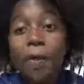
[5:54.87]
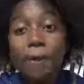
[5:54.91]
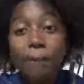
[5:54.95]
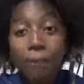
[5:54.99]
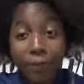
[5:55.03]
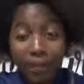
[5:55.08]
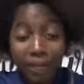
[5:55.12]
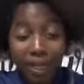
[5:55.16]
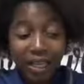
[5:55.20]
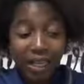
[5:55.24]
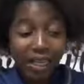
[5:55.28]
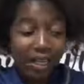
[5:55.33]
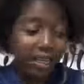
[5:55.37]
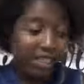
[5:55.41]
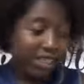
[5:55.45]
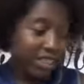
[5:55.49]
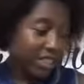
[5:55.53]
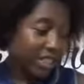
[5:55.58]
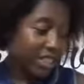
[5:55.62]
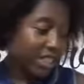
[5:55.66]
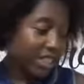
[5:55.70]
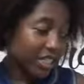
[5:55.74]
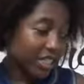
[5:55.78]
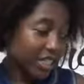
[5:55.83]
But
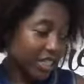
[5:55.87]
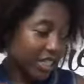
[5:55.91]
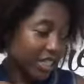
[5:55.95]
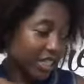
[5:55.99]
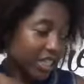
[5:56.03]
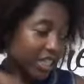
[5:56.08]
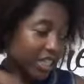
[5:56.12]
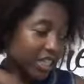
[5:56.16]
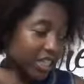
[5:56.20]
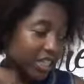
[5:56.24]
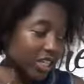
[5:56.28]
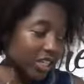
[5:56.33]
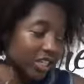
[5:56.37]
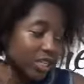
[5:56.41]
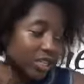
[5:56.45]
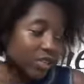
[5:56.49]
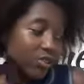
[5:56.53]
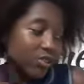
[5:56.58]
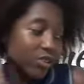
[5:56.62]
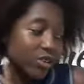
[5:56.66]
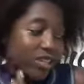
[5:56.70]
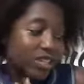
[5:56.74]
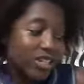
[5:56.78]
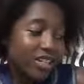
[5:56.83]

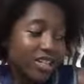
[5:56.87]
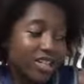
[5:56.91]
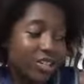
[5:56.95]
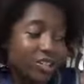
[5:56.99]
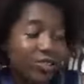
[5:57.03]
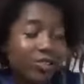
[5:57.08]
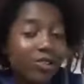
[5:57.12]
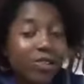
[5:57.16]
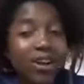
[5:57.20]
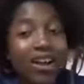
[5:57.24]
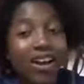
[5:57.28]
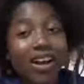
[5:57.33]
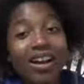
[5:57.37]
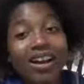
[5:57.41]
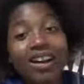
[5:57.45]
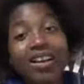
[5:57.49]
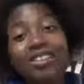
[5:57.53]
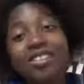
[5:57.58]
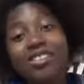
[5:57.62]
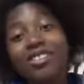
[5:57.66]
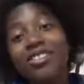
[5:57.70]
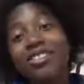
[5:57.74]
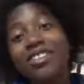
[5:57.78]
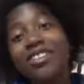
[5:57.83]
you can do
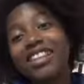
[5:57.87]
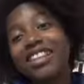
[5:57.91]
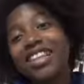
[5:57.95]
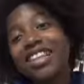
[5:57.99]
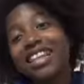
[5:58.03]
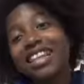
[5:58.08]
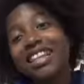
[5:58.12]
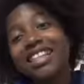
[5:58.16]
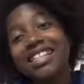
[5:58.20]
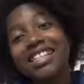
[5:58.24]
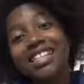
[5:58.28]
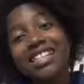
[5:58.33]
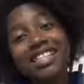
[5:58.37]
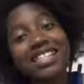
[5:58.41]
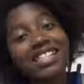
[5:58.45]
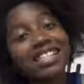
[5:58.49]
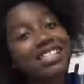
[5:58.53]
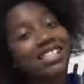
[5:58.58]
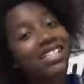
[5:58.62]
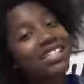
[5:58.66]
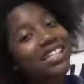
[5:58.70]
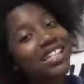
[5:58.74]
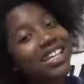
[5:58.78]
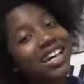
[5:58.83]
other things
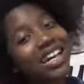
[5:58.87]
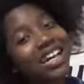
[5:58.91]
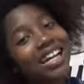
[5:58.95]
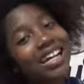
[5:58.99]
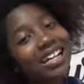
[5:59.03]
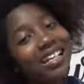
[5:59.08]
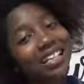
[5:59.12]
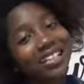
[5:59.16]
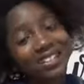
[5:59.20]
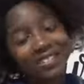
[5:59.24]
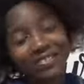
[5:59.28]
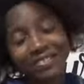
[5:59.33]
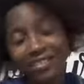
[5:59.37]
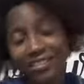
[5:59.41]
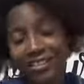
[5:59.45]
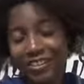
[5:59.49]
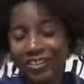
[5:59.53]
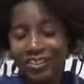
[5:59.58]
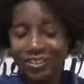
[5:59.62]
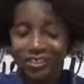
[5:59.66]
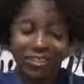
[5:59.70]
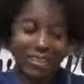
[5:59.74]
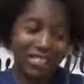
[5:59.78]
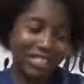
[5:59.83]
instead of
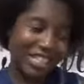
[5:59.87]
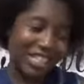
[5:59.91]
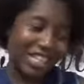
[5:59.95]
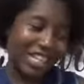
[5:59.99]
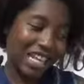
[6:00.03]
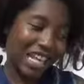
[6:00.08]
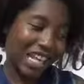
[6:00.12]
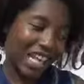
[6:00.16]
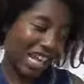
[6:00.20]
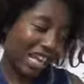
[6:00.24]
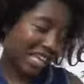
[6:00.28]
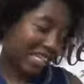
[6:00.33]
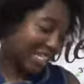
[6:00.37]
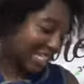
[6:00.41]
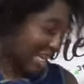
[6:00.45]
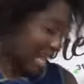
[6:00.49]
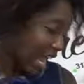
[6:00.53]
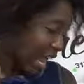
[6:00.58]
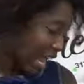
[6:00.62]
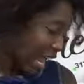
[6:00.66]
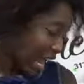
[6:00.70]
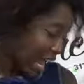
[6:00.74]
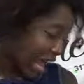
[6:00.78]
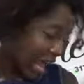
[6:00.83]
those things.
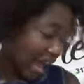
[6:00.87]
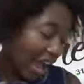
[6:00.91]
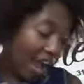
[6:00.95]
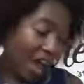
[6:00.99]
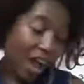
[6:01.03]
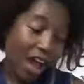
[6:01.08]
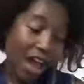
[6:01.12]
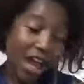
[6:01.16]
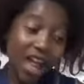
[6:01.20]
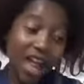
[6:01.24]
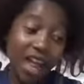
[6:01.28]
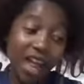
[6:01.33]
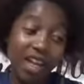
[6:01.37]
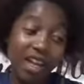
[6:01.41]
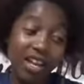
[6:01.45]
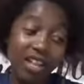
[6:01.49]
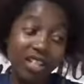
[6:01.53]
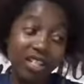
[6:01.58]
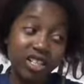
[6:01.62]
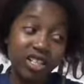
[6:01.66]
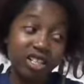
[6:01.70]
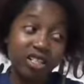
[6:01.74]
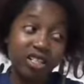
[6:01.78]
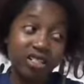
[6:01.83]
And